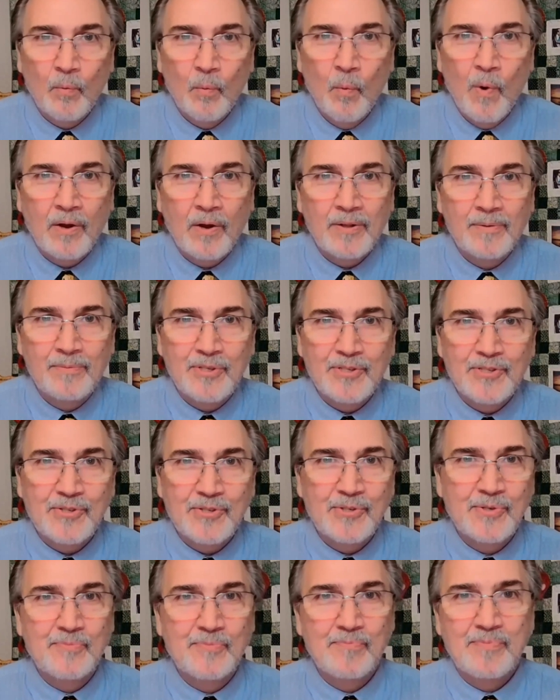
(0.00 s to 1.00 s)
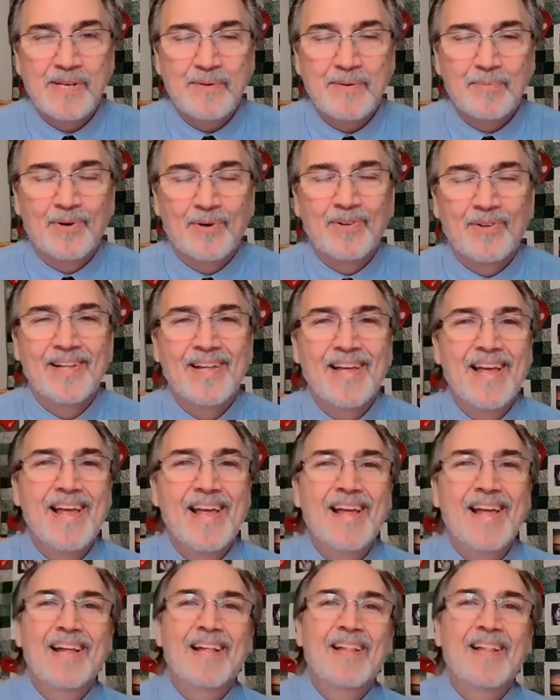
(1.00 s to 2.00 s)
welcome to Zoom, people.
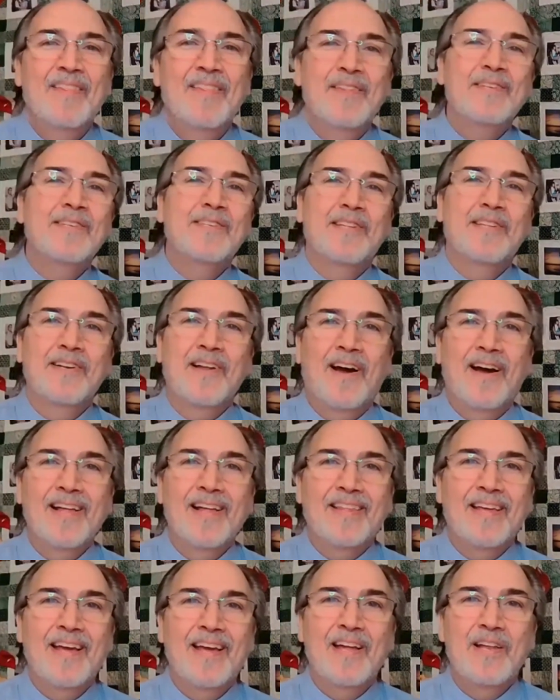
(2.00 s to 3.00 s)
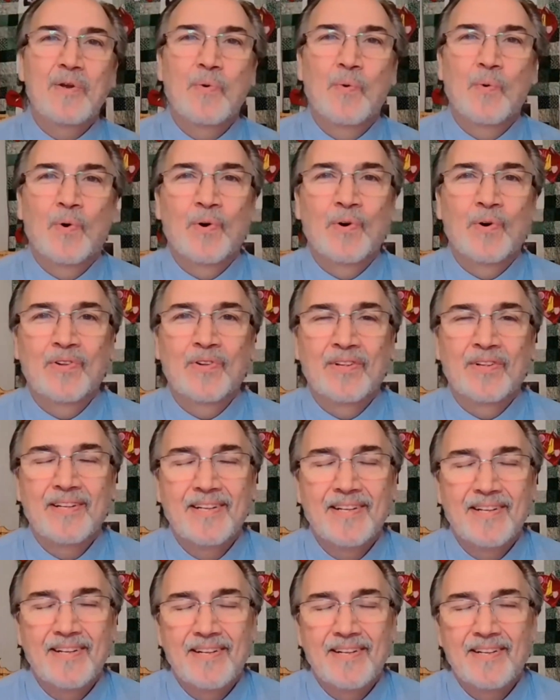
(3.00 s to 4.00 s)
This is the ninth annual
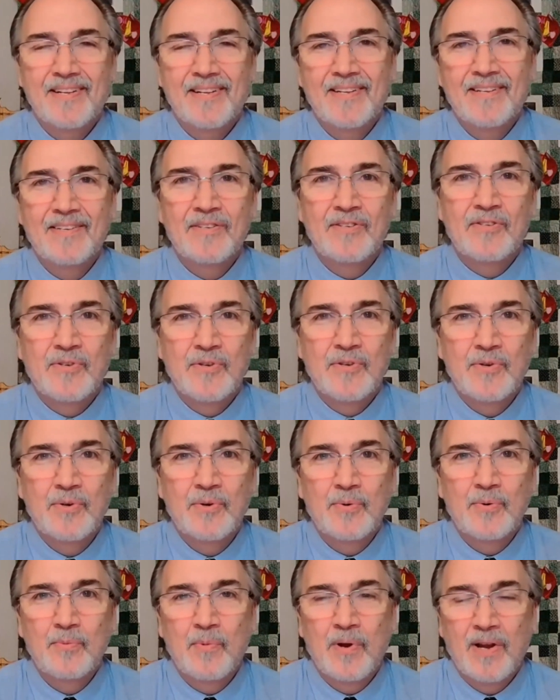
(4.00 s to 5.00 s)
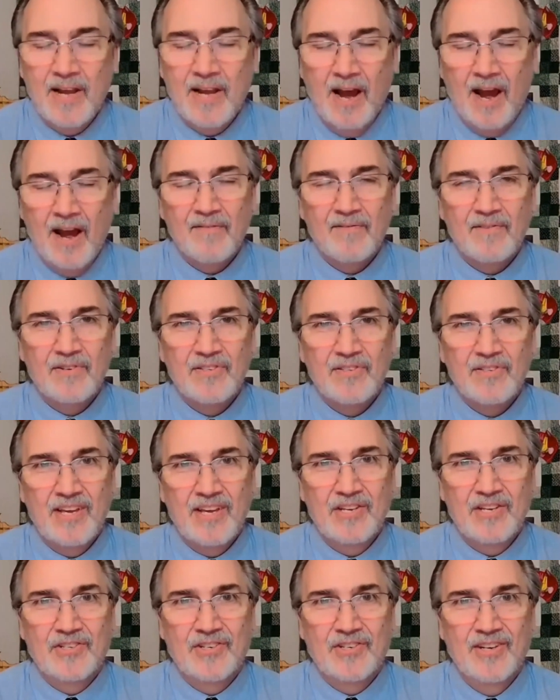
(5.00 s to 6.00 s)
Zoom
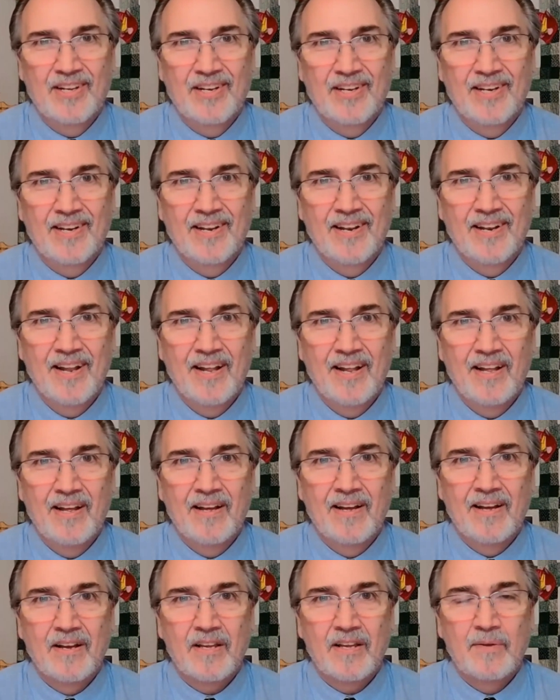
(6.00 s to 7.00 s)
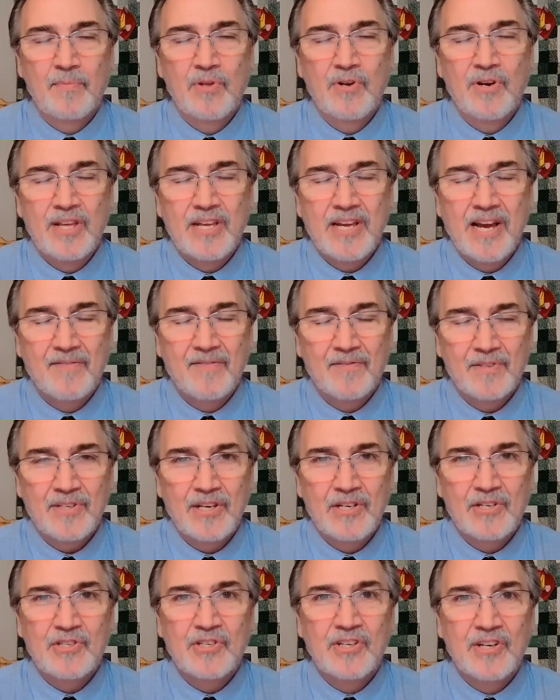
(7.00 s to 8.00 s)
conversation, uh, community
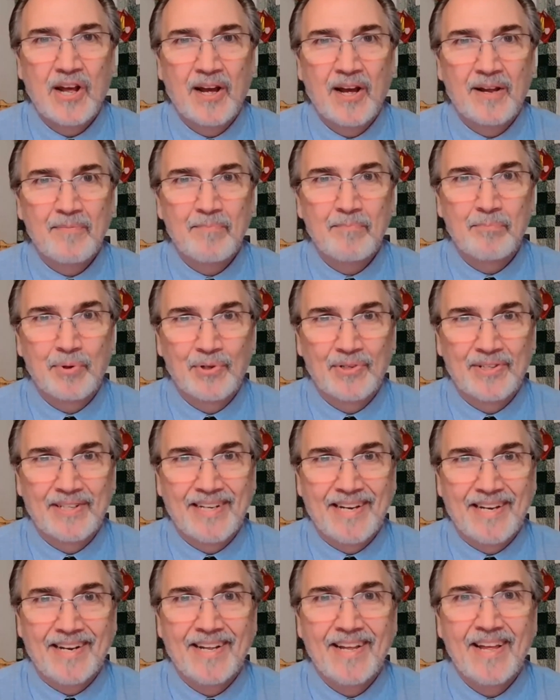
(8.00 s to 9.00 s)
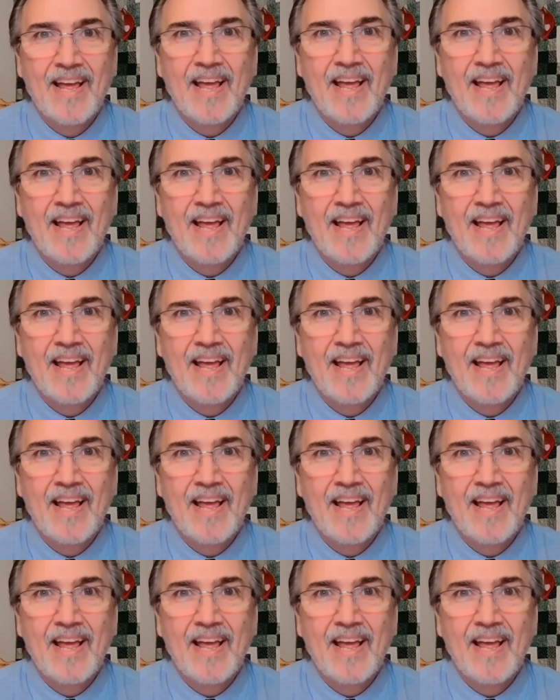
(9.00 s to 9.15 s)
conversation on bullying.